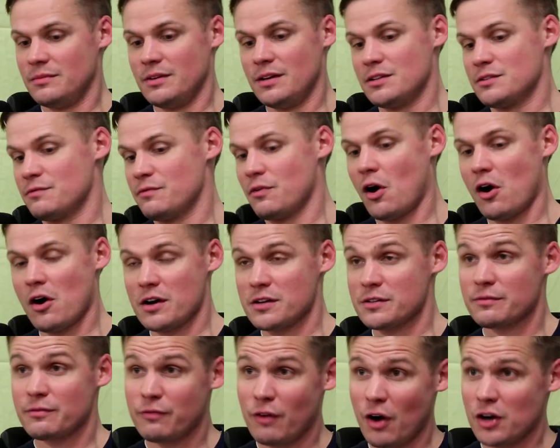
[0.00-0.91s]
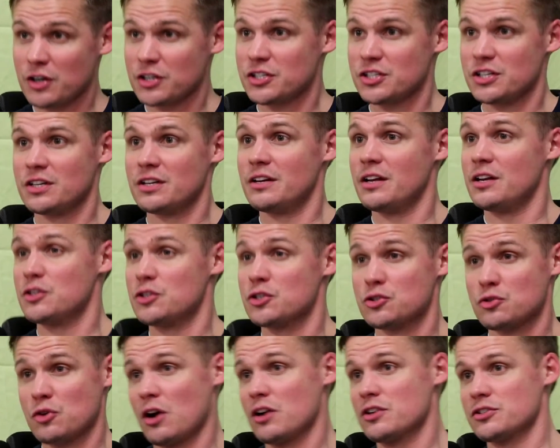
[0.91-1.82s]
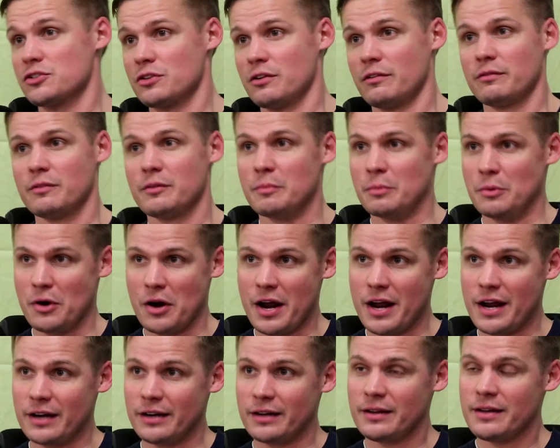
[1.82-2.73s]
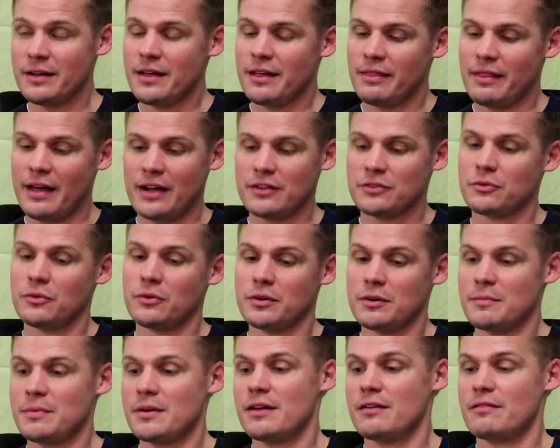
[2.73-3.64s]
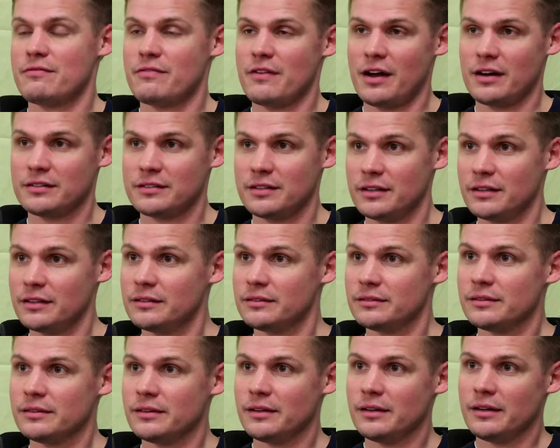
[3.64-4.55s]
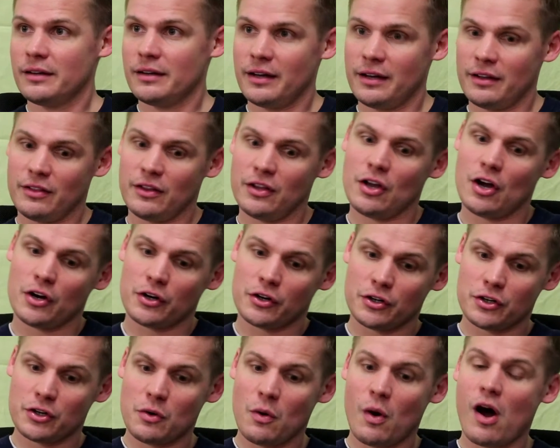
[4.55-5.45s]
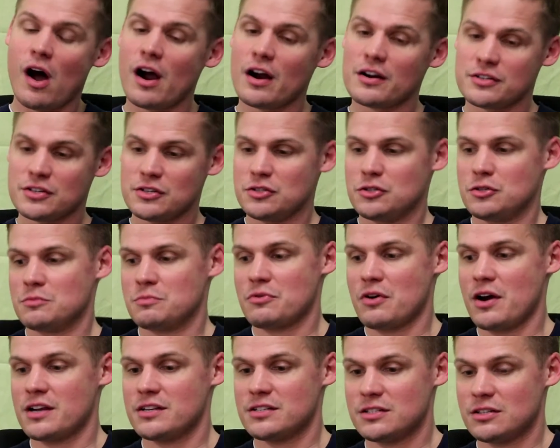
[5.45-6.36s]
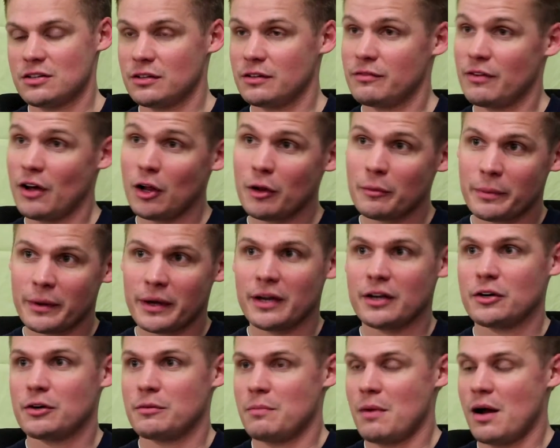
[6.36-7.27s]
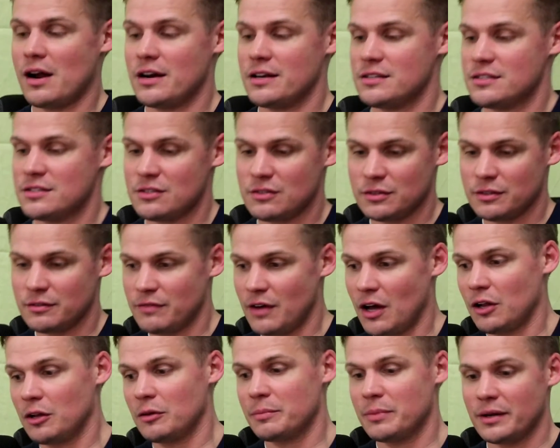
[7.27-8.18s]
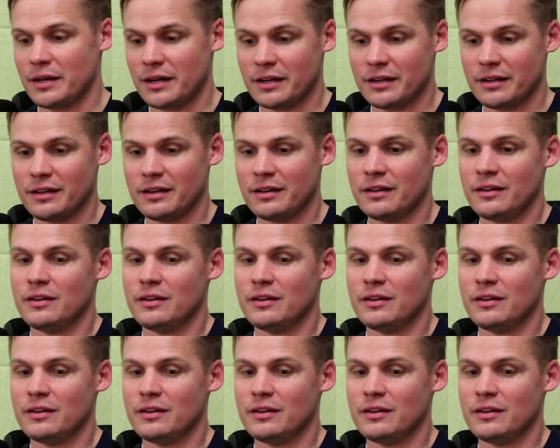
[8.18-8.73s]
as far as function and structure of the brain, that's going to be affected. And the younger you are, since your brain's still developing and your body's still developing,